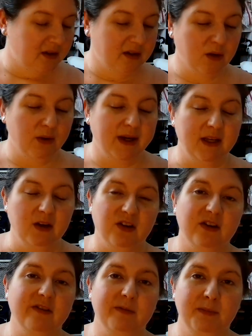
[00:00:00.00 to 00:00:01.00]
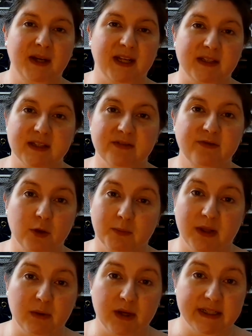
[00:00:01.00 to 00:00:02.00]
quite a lot of plants have fallen by
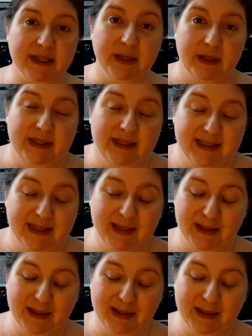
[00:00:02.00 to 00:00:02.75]
the wayside, so